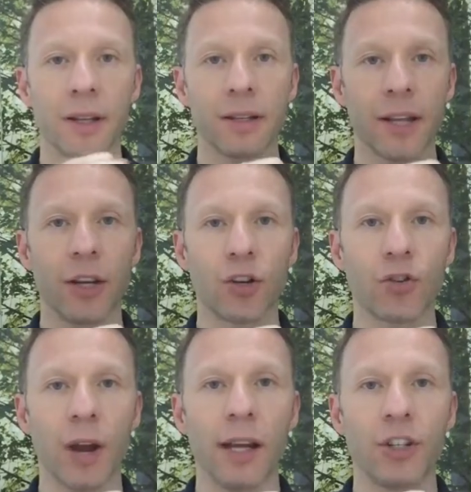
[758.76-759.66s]
Set your
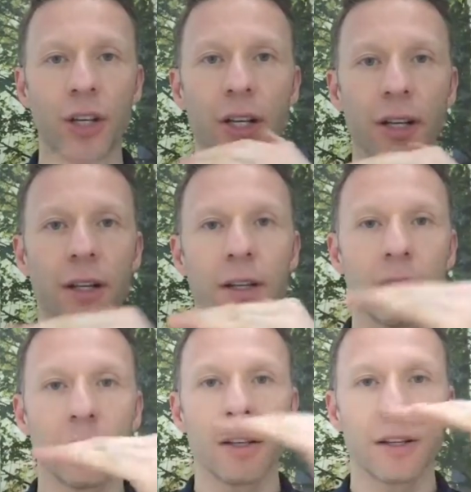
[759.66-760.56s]
strategy.
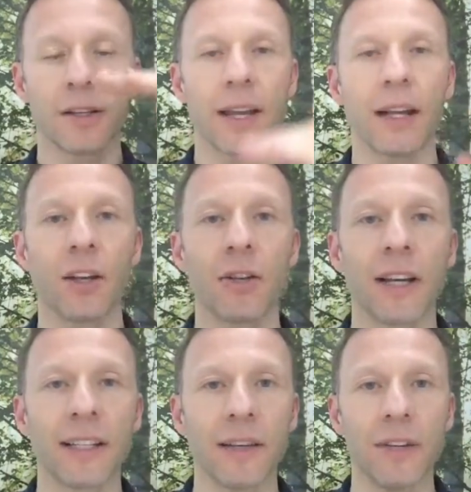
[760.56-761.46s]
Stack those
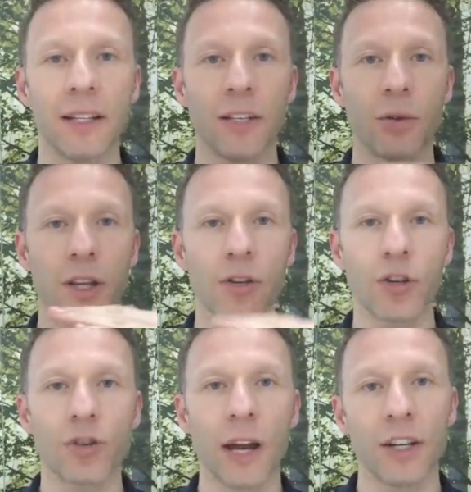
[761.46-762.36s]
activities within your
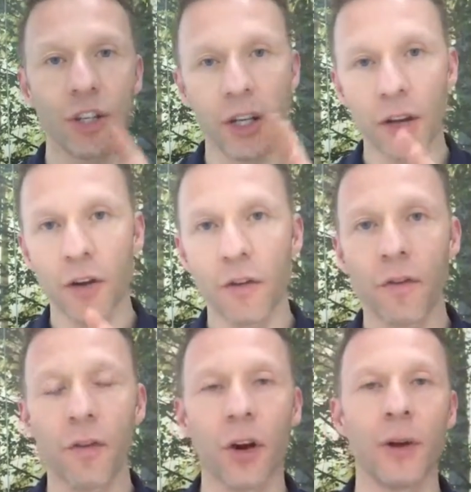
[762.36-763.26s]
strategy.
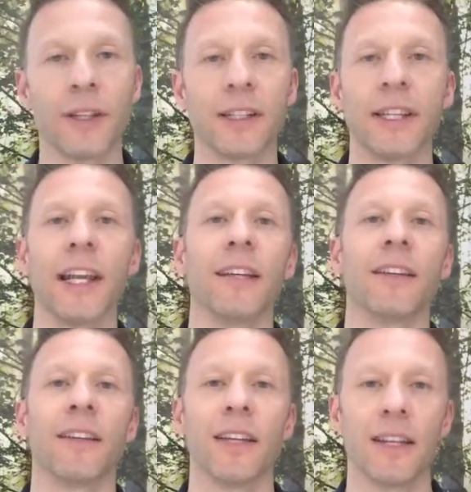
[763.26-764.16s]
Follow it to the
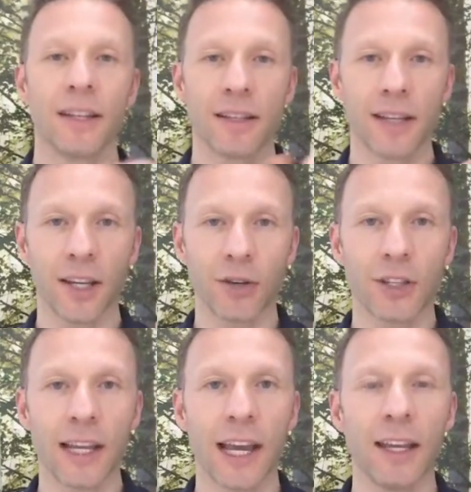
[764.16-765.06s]
end. Set your
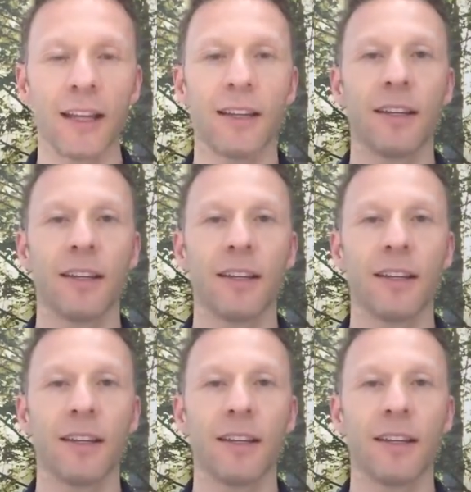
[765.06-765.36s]
state.